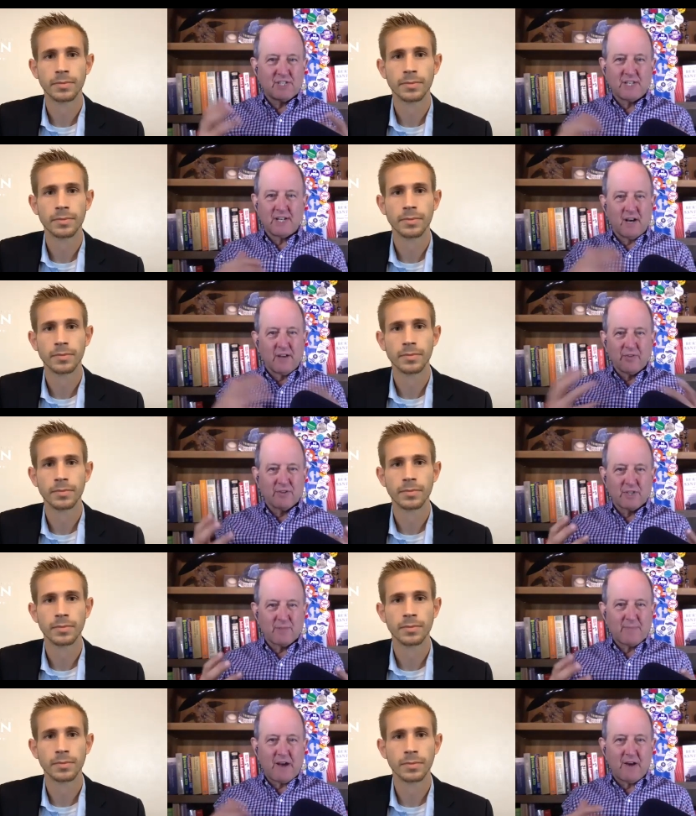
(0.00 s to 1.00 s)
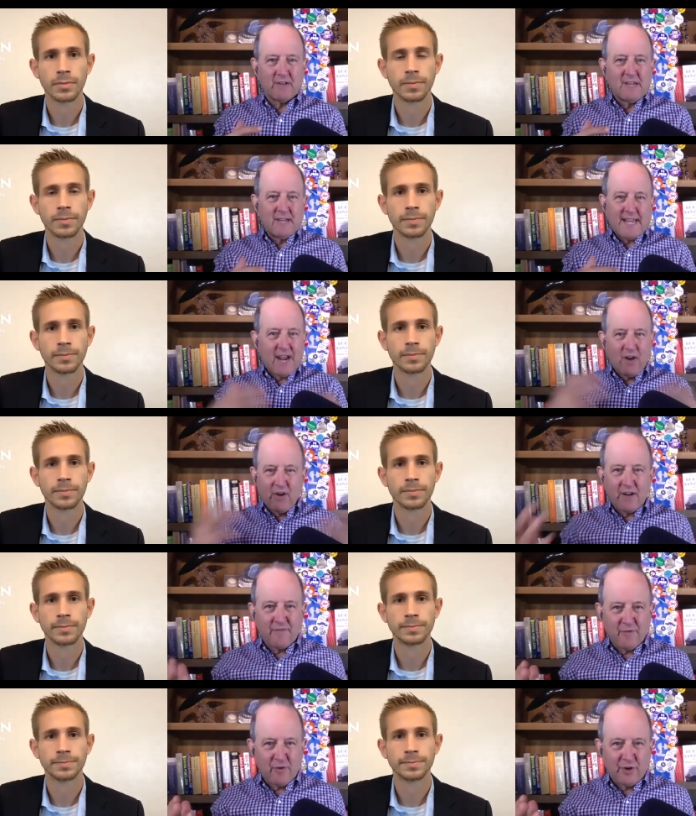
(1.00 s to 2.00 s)
Speaker 1: and others about
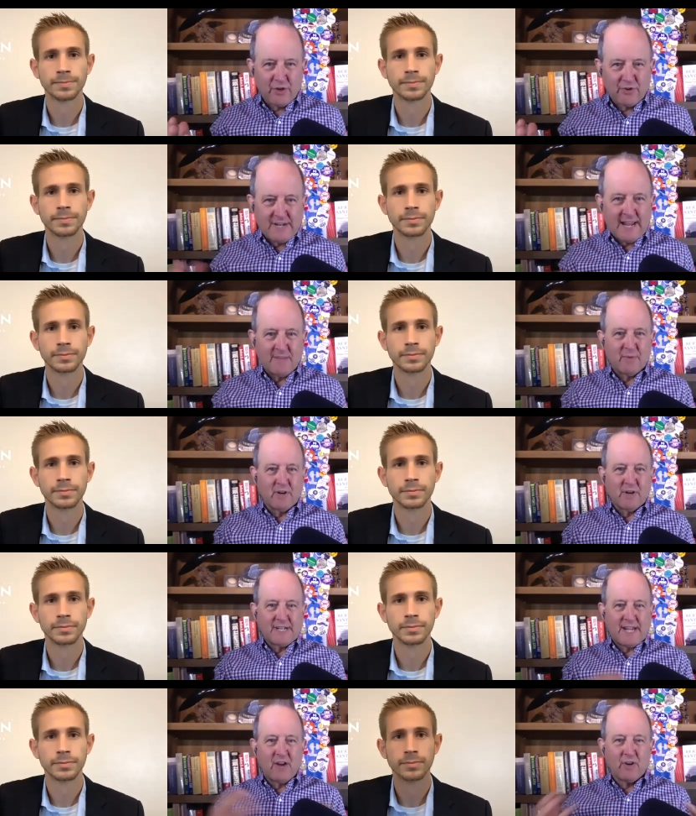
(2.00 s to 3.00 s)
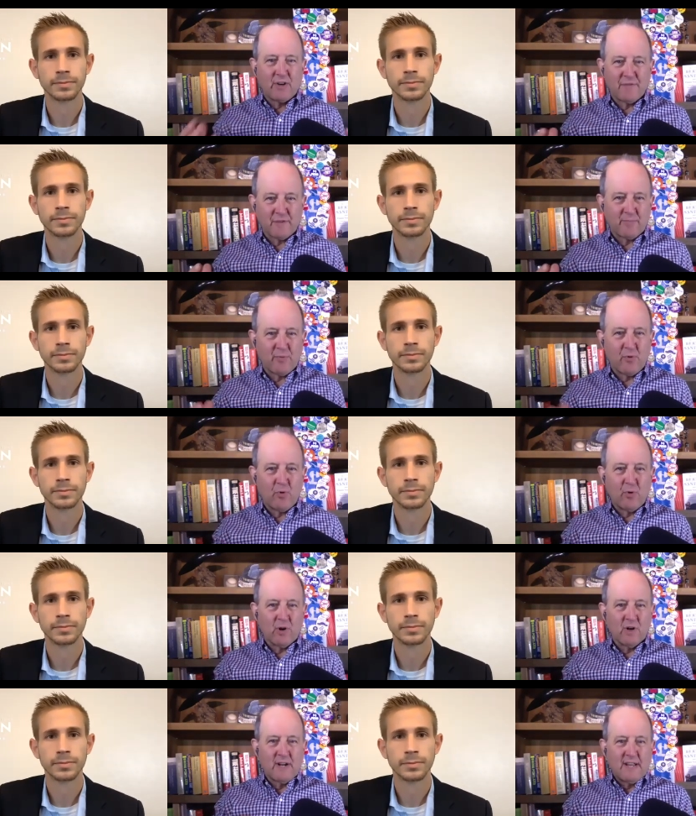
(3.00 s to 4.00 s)
caring for your neighbor and caring for the
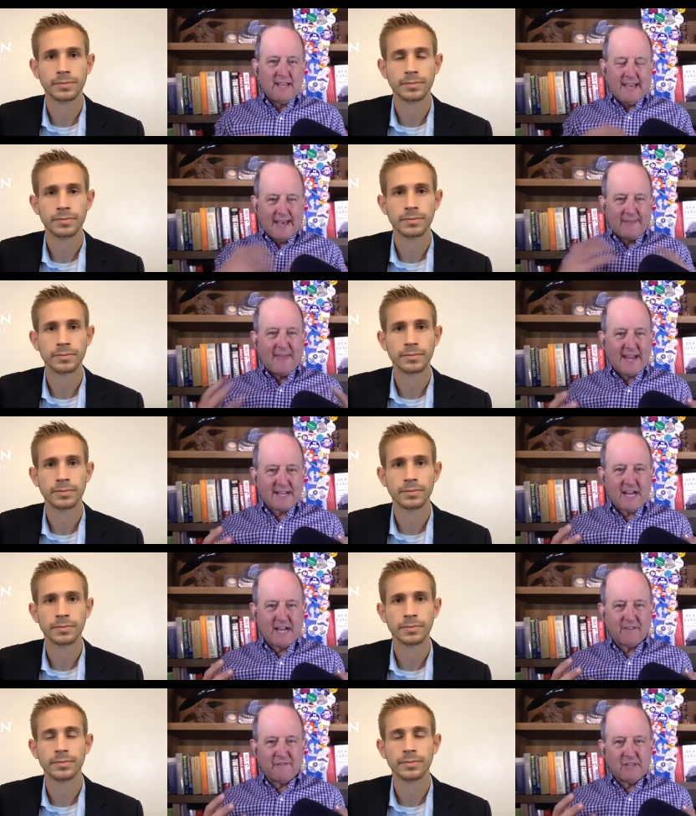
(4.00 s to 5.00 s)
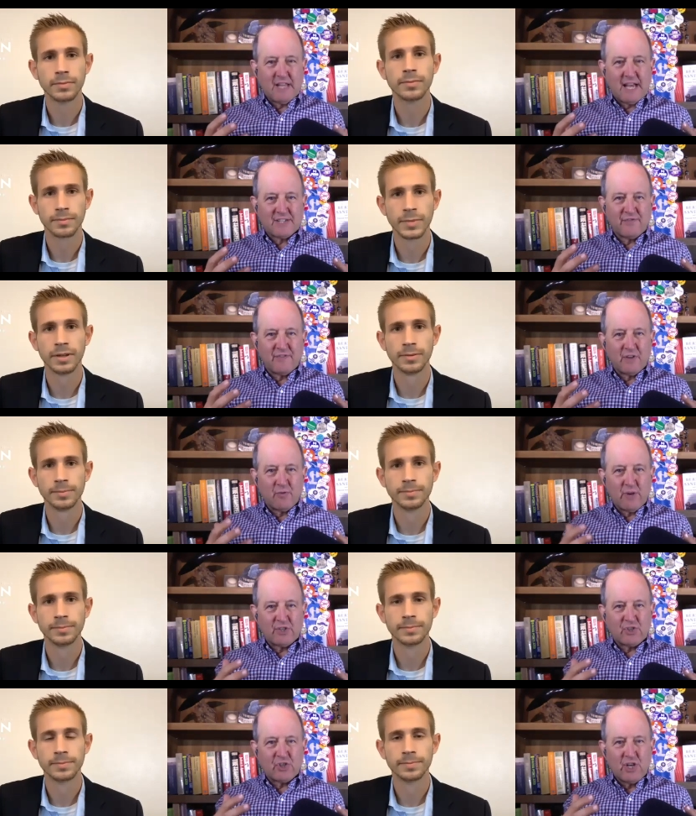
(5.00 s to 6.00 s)
poor and that kind of philosophy,
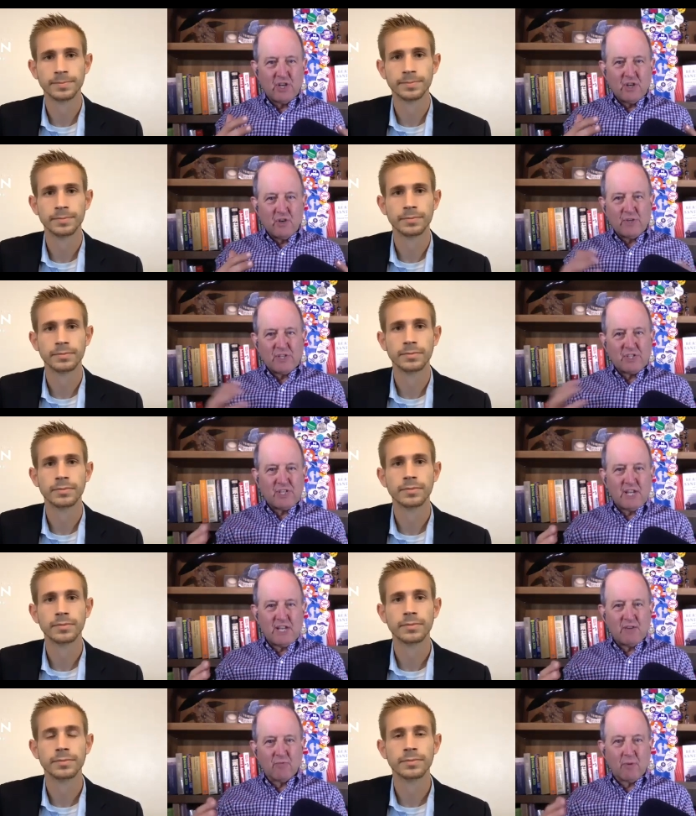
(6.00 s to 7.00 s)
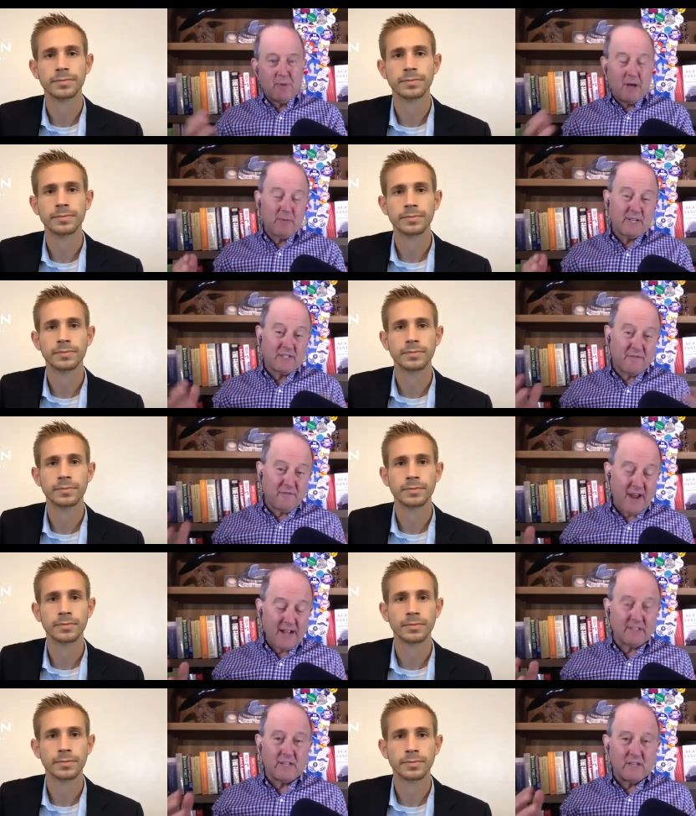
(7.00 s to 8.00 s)
which we see Republicans and
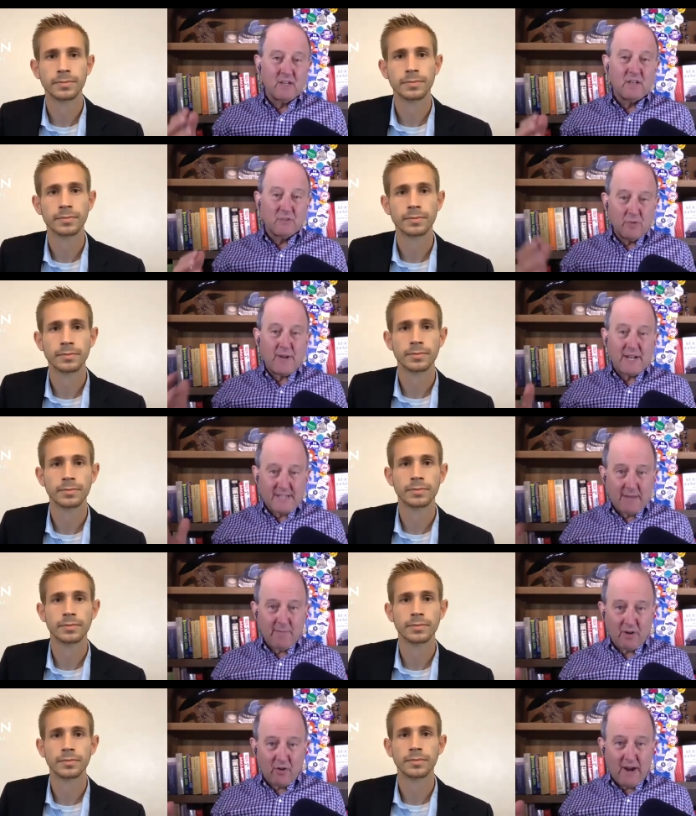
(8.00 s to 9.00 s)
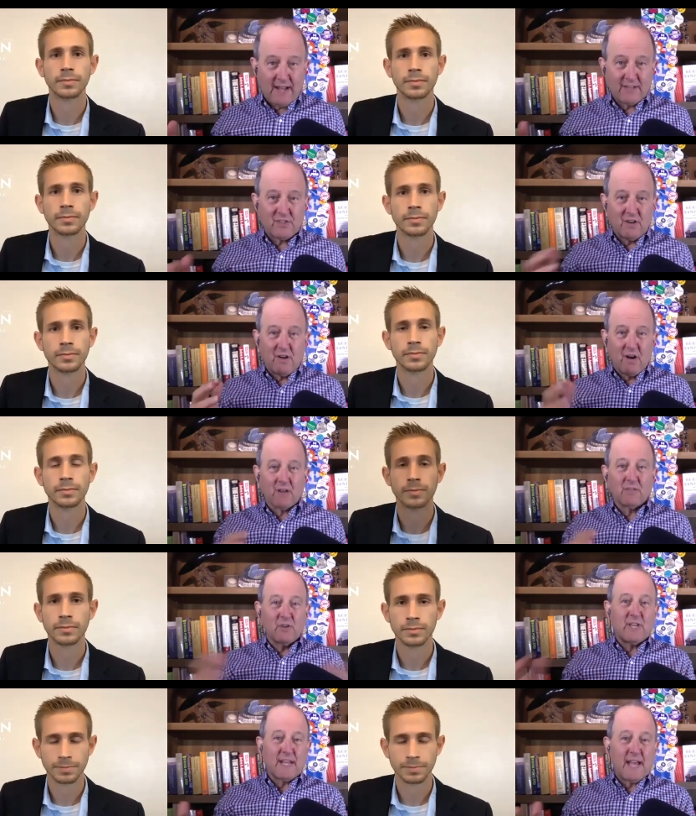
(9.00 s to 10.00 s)
frankly, too many Democrats aren't
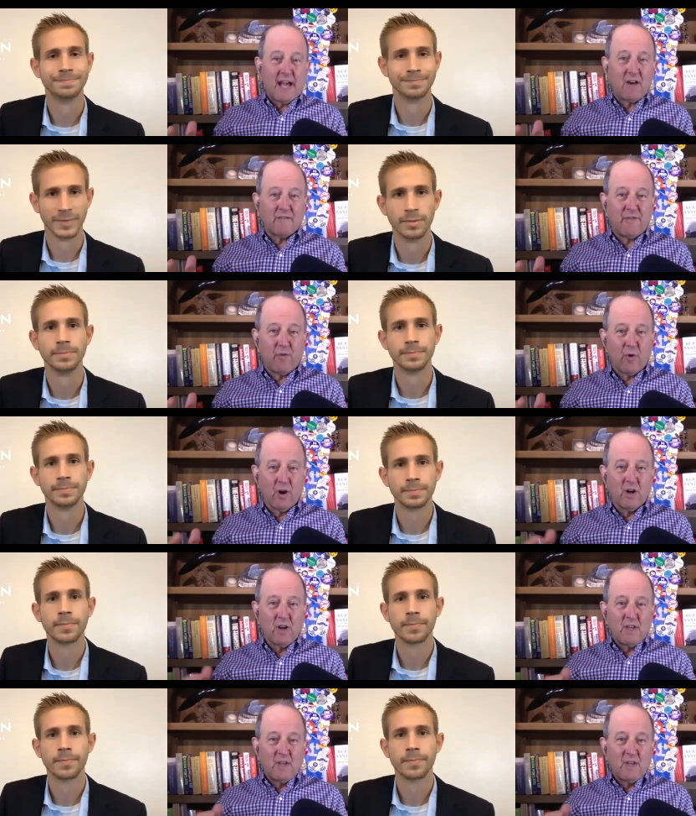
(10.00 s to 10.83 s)
looking out for